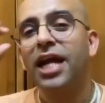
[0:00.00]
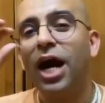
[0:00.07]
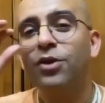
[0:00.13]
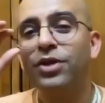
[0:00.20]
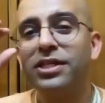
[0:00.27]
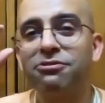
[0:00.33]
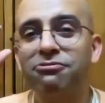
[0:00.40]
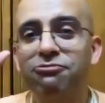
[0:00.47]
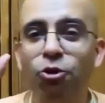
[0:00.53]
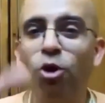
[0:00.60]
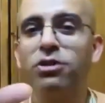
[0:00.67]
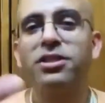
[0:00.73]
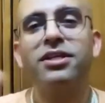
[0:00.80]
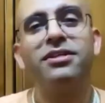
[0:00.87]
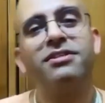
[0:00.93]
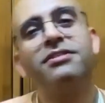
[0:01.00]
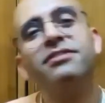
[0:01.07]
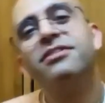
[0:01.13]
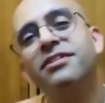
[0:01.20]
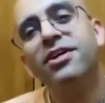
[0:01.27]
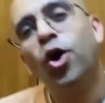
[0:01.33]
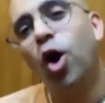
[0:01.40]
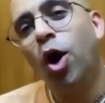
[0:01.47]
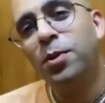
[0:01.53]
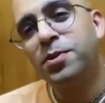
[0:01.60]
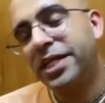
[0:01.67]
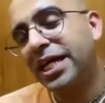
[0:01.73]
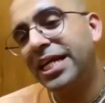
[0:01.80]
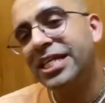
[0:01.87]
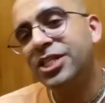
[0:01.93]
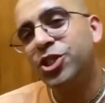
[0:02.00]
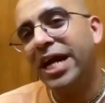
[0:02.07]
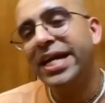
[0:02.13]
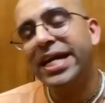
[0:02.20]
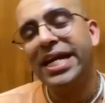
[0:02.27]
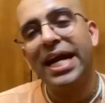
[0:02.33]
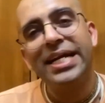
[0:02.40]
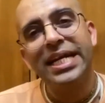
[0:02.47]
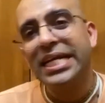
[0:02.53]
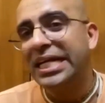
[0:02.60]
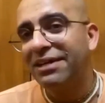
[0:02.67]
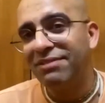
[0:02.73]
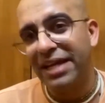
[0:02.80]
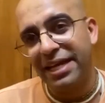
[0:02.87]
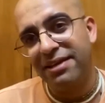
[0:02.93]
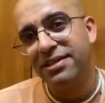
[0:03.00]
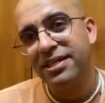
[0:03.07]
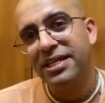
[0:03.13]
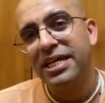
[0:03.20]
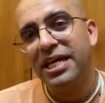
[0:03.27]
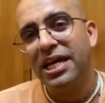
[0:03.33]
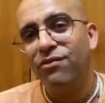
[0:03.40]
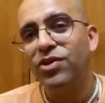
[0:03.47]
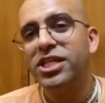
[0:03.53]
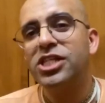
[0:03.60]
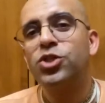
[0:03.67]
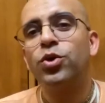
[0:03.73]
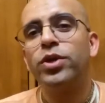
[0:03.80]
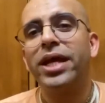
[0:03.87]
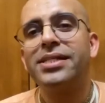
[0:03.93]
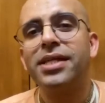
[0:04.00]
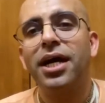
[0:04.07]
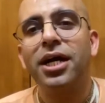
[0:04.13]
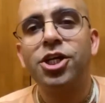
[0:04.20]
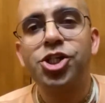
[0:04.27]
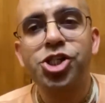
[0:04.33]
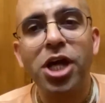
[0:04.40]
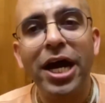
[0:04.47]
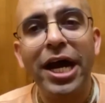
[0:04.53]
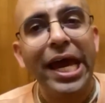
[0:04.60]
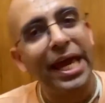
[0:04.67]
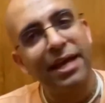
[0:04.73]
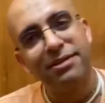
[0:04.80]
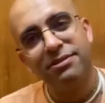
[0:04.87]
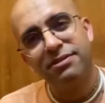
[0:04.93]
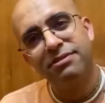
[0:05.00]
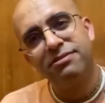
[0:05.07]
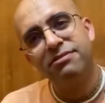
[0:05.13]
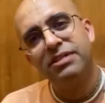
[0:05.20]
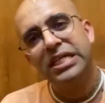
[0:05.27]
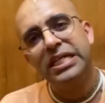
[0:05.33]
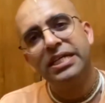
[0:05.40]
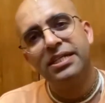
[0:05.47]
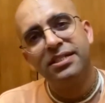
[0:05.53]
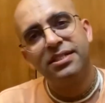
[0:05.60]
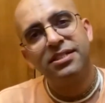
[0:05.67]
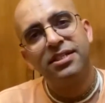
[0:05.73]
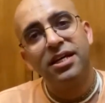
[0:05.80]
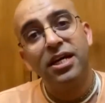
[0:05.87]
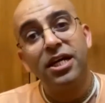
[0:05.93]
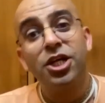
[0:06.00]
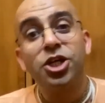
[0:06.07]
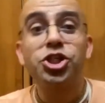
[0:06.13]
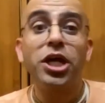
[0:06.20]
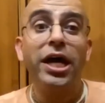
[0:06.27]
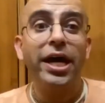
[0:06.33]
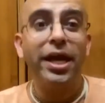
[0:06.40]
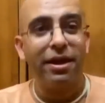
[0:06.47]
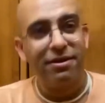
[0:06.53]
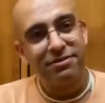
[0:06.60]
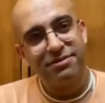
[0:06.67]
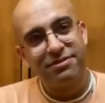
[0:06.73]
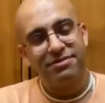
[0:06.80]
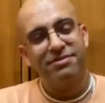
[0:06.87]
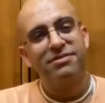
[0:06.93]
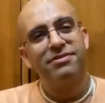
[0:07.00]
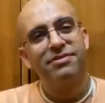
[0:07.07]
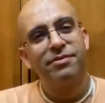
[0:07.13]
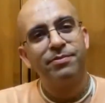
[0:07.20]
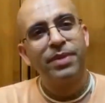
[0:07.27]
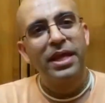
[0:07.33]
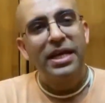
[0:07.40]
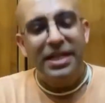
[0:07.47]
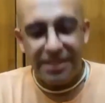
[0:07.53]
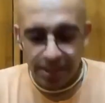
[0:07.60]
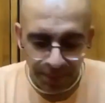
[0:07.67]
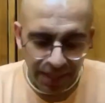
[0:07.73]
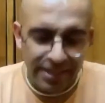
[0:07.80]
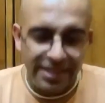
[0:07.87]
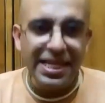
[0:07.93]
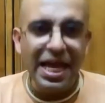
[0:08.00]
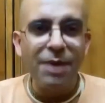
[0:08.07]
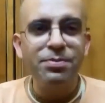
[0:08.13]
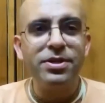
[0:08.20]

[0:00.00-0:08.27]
Now, this fourth obstacle in chanting attentively, which is known as Kshaye. Kshaye. Sometimes this